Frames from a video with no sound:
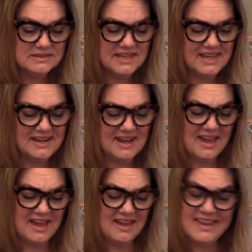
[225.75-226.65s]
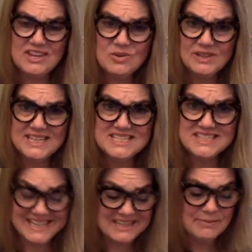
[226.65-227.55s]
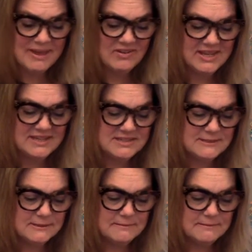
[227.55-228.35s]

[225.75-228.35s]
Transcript: Can you at least think about it?"